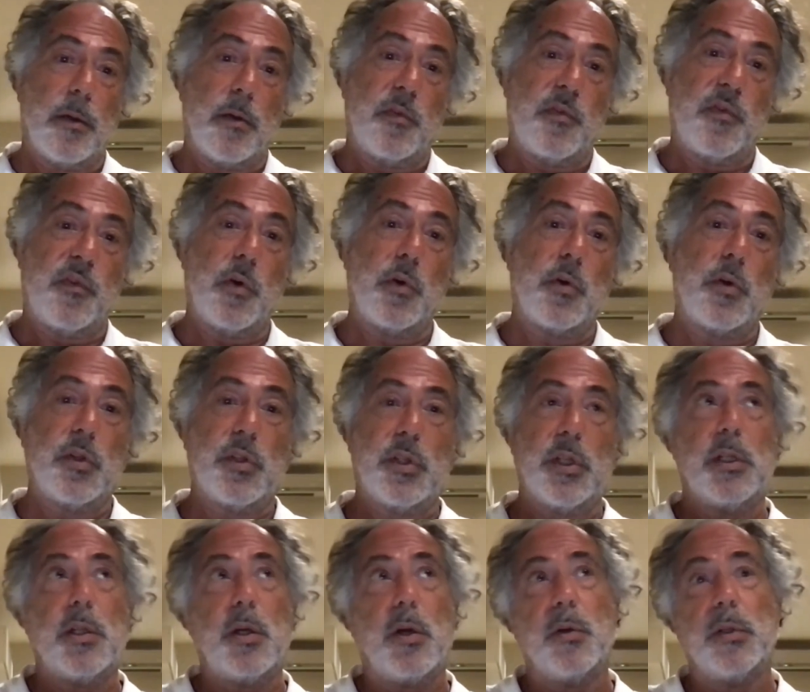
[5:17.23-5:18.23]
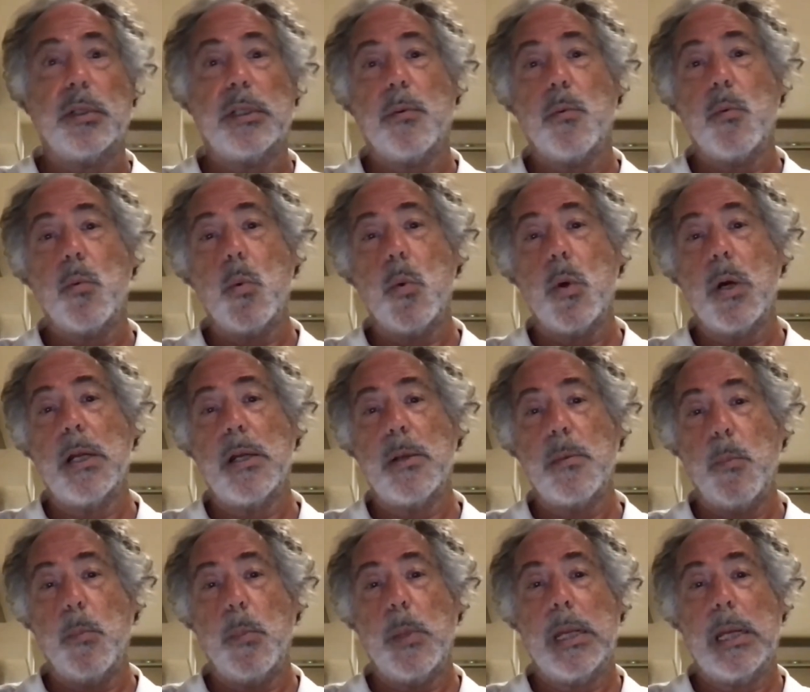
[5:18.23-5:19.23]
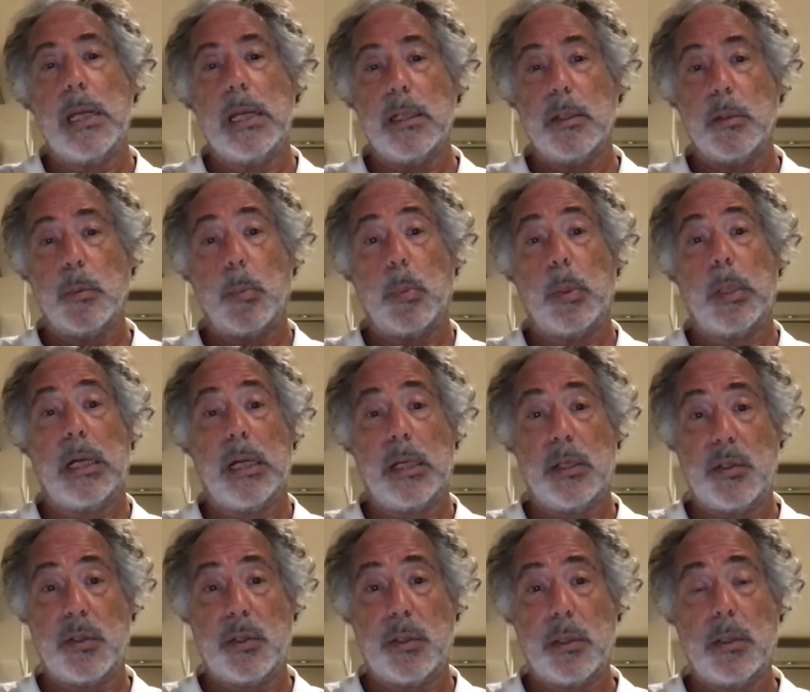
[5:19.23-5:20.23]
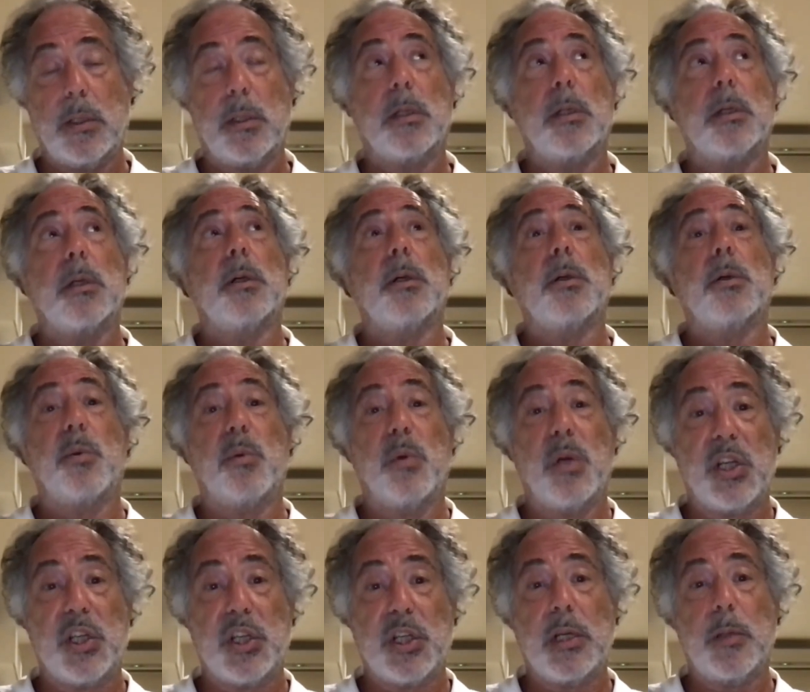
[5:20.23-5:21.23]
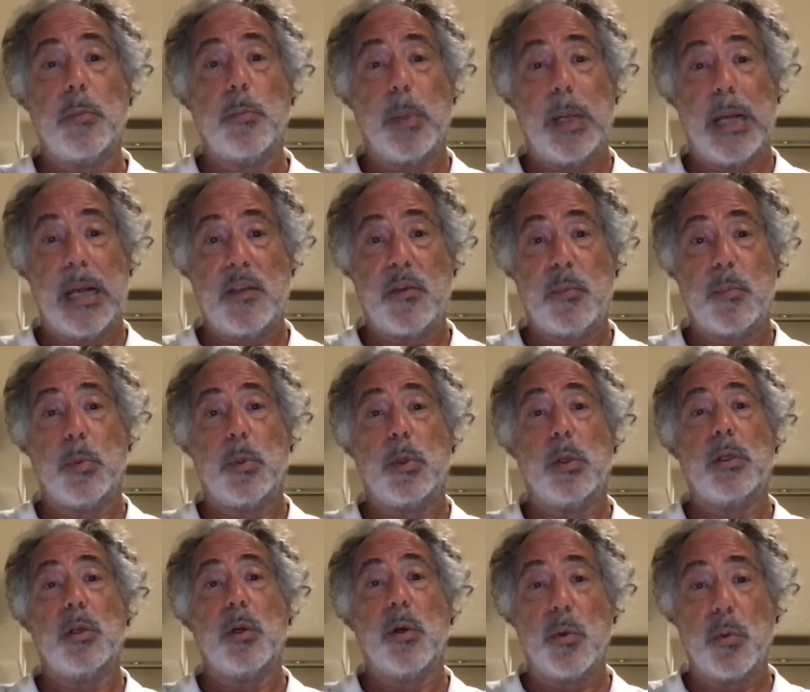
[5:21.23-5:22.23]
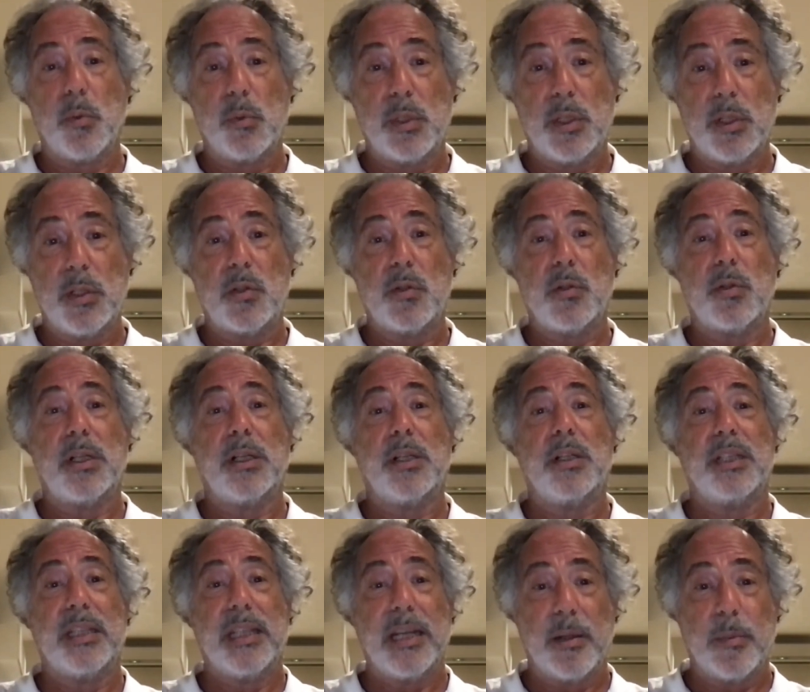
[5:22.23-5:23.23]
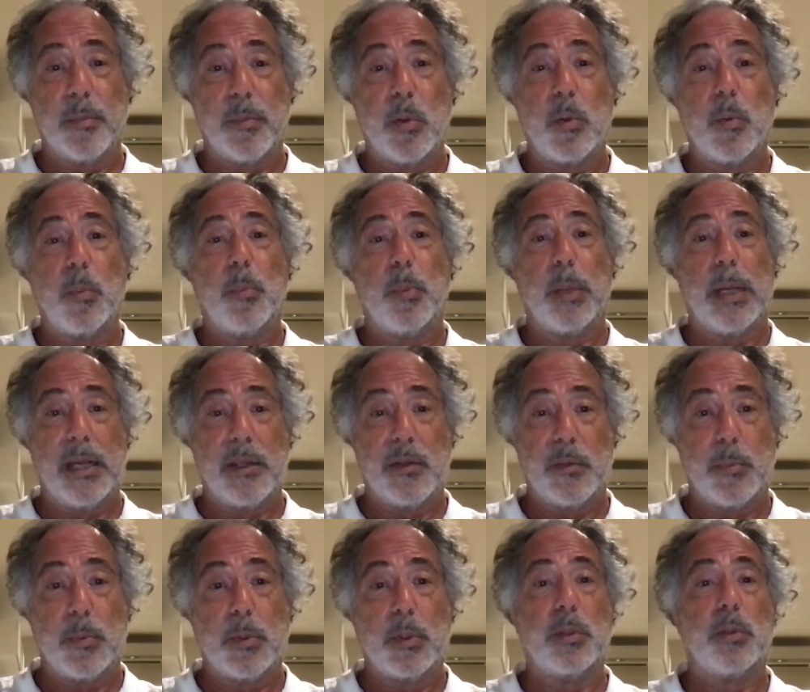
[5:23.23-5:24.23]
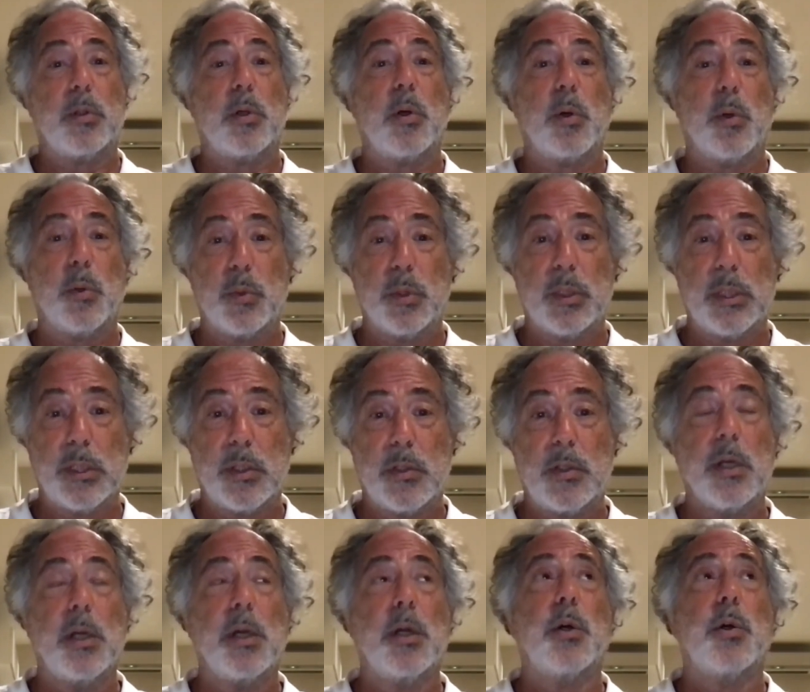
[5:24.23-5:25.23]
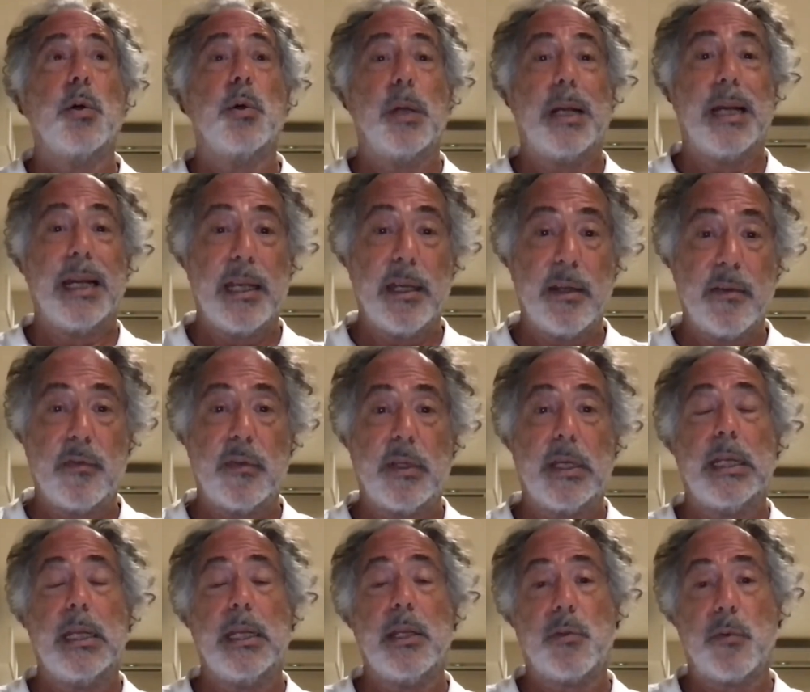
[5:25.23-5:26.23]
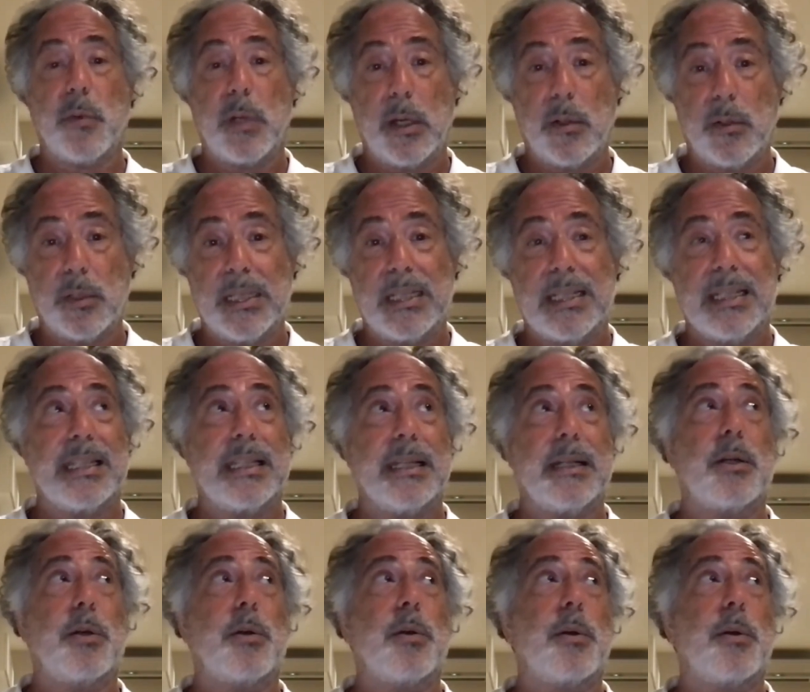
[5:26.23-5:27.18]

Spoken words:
Focus it on the 1 million plus Russian passport holders or double passport holders who live in Israel. This is a